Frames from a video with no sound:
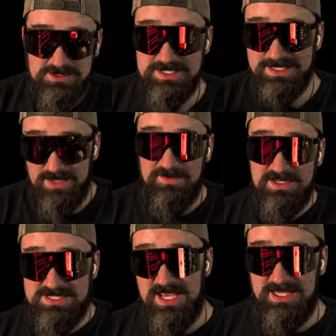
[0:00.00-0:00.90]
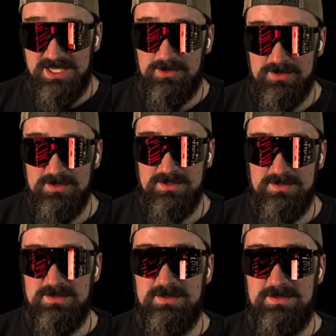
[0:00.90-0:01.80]
give and a take here.
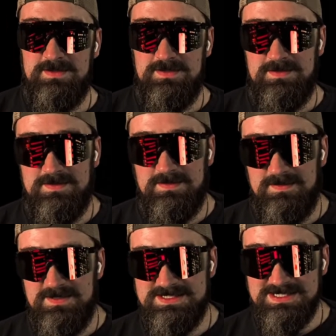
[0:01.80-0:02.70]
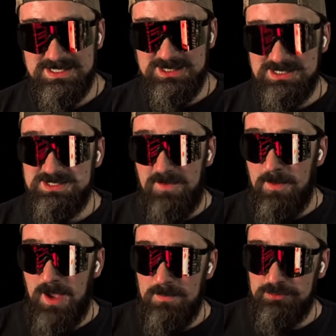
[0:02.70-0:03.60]
This is
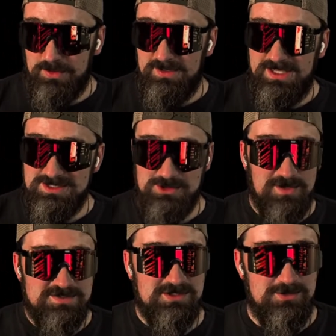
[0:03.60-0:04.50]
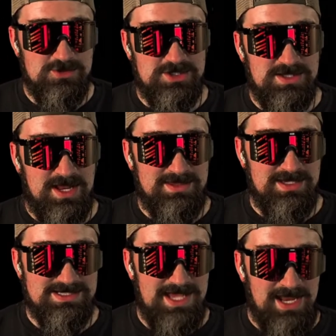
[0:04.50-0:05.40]
a brilliant sort of solution that I think
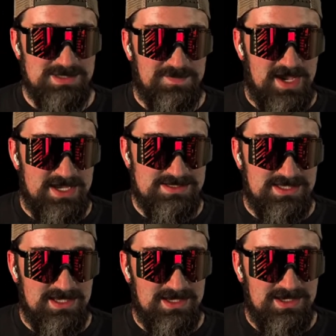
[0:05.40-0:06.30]
satisfies the